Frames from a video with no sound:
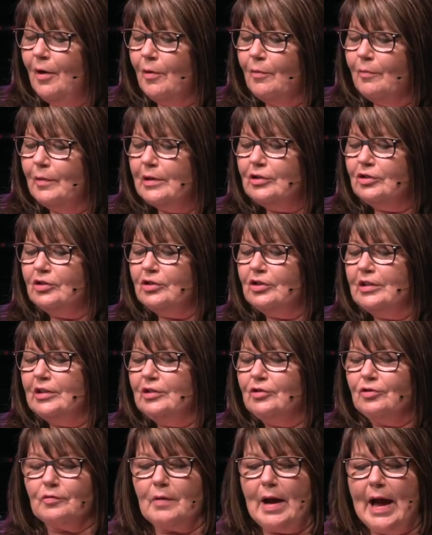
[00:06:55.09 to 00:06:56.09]
When she
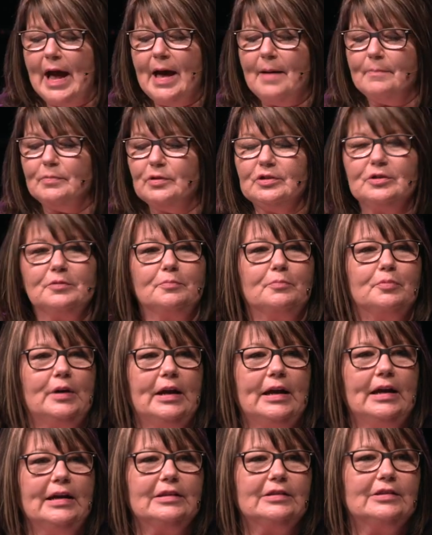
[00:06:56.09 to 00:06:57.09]
drops,
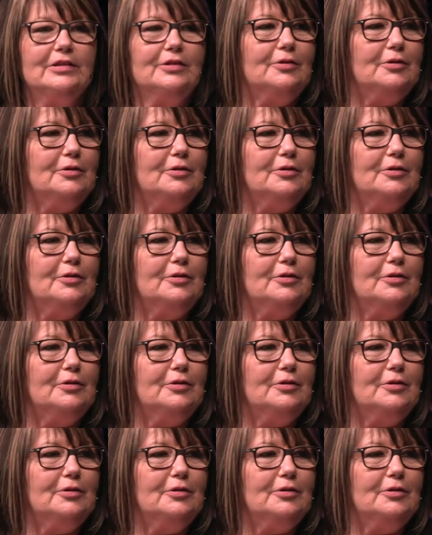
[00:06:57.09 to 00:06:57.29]
breaks,